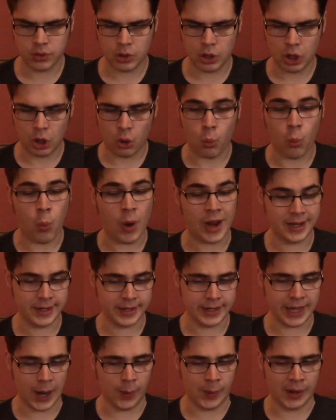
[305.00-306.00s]
Wendy,
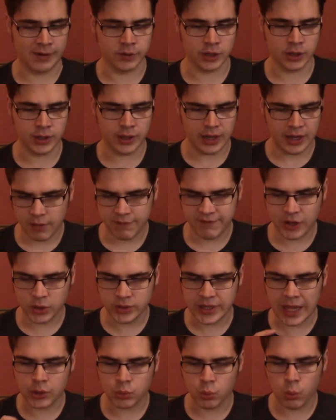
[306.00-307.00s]
however, felt
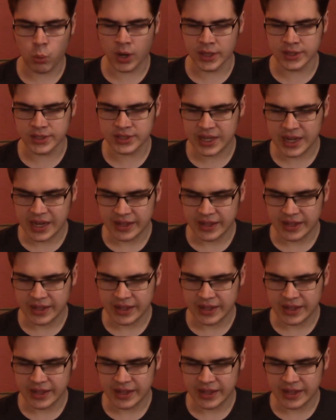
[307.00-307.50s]
at once